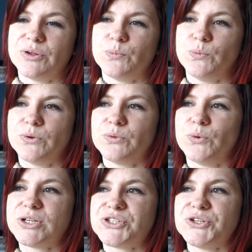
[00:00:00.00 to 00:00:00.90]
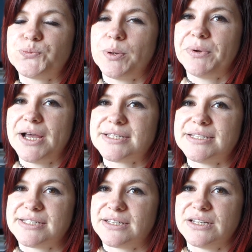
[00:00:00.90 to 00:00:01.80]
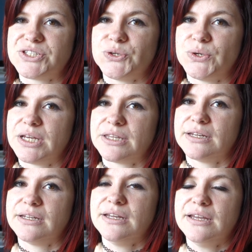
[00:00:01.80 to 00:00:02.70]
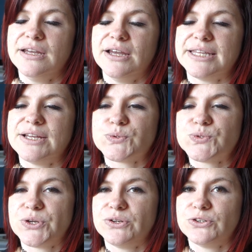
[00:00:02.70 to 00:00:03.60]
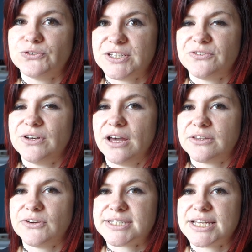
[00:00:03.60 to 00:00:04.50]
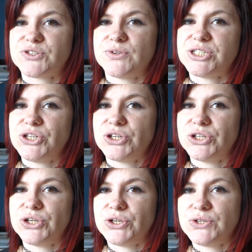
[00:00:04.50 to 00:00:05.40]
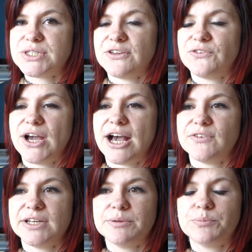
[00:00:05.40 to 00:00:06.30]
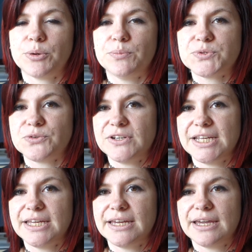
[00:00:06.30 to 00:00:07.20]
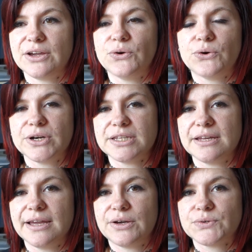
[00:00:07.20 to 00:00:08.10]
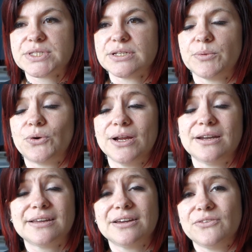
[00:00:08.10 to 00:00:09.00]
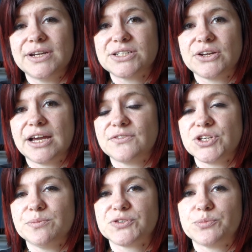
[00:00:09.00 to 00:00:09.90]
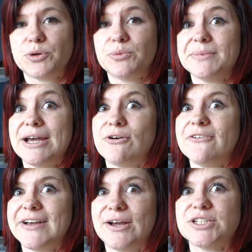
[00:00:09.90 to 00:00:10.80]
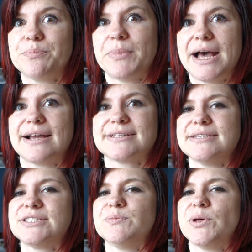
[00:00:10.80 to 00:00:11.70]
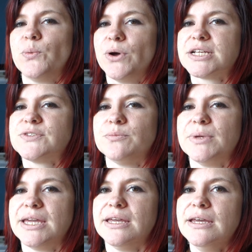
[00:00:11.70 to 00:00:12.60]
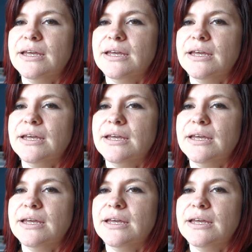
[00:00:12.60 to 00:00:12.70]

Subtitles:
What suits one person isn't going to suit another. There's also a lot of different other accessories you can use if you're having problems with leaking or anything else. I'm quite lucky, I really don't have too much of a problem now. I found a bag system that works for me.